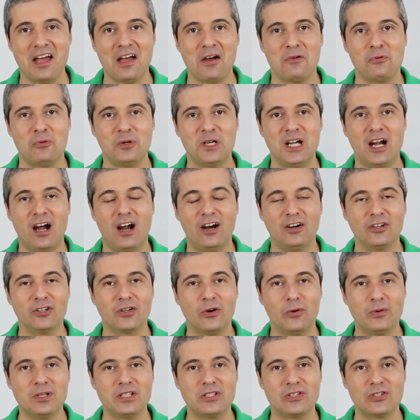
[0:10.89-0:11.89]
We are
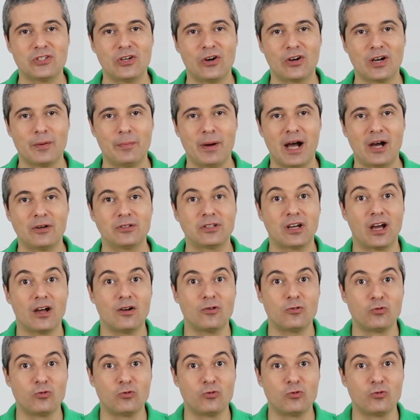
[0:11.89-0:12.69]
going to talk about